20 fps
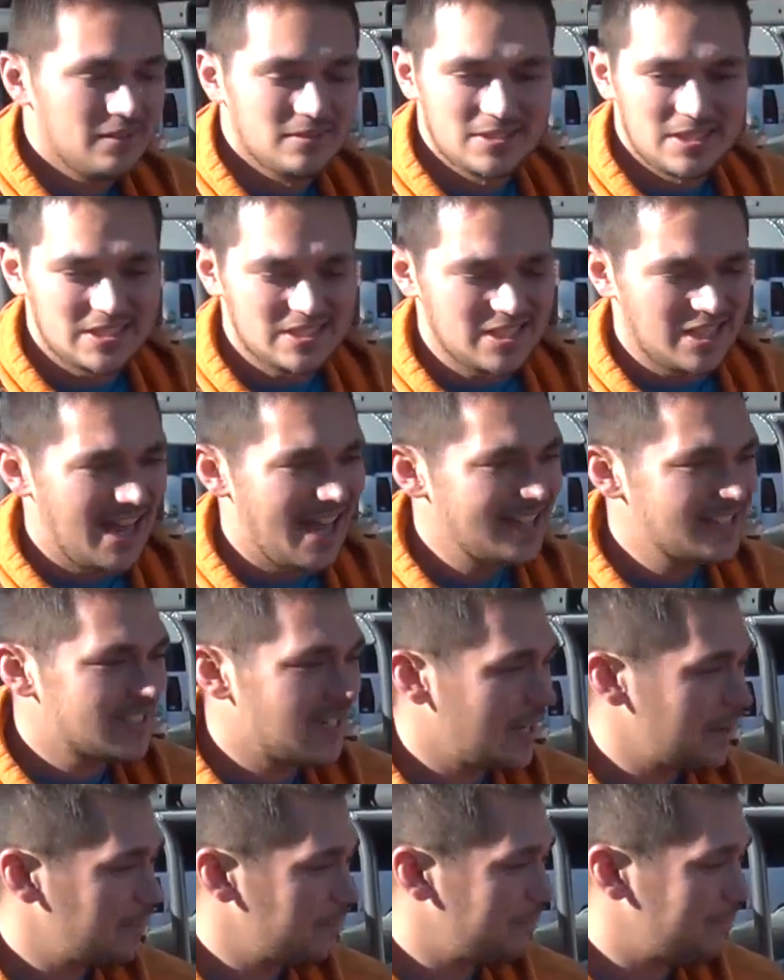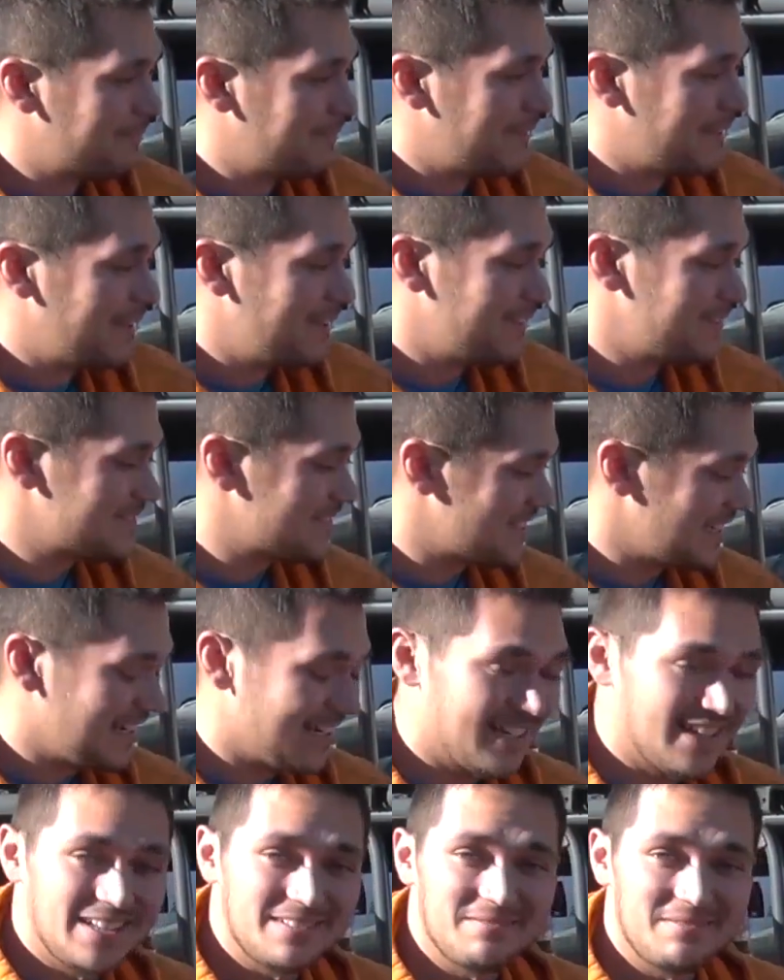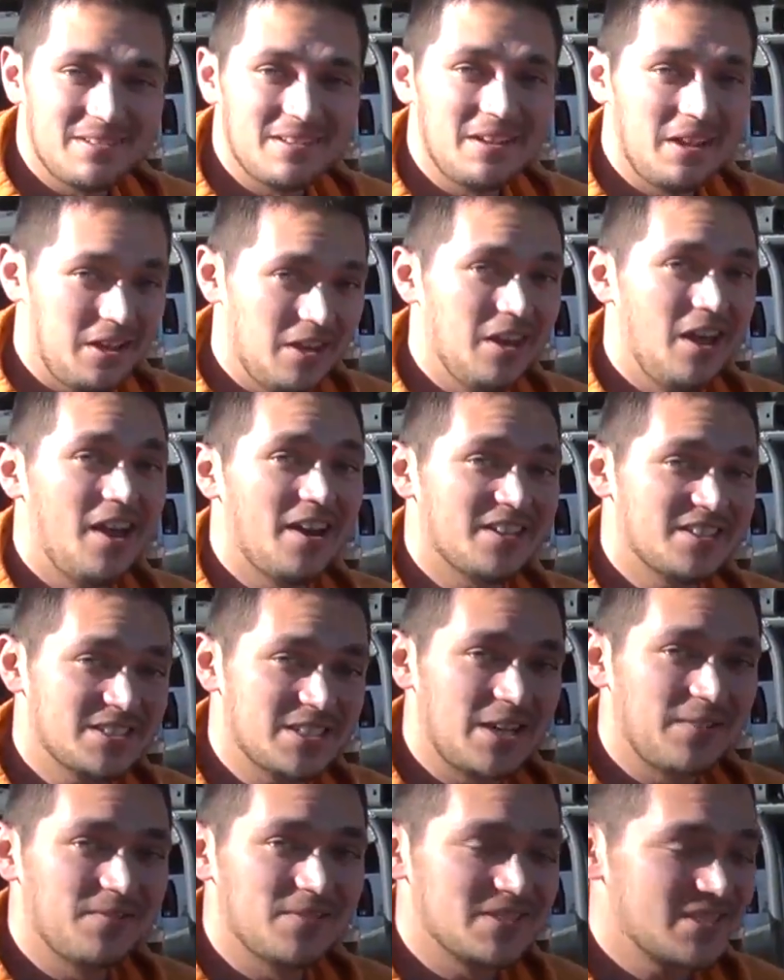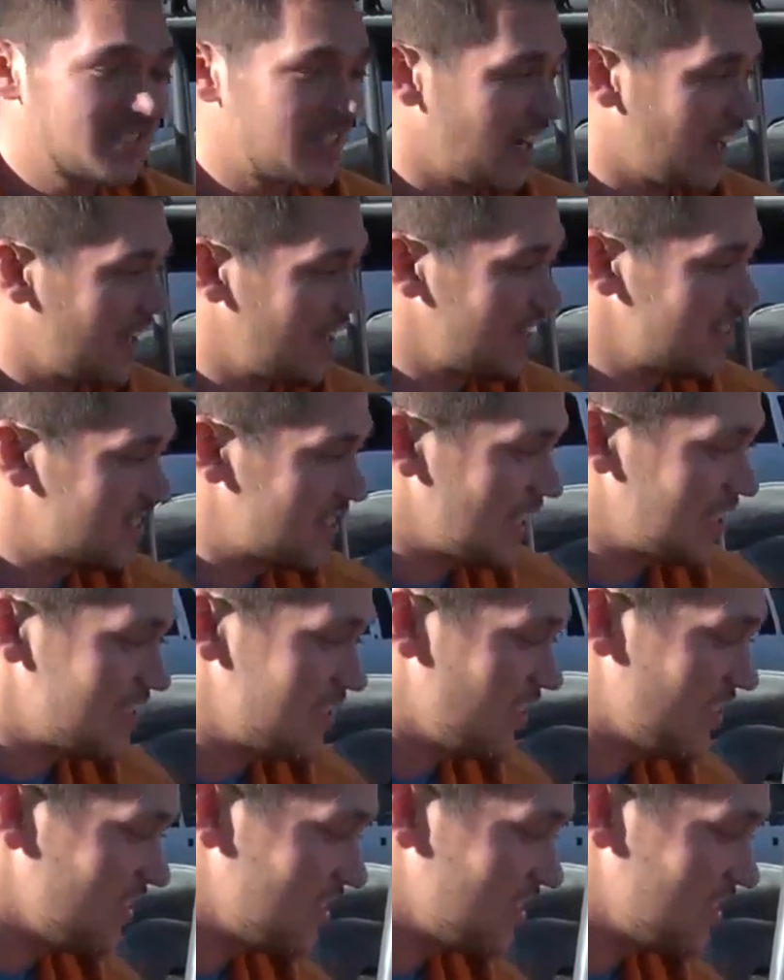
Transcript: since the last time you've seen it, a lot of stuff has changed. As you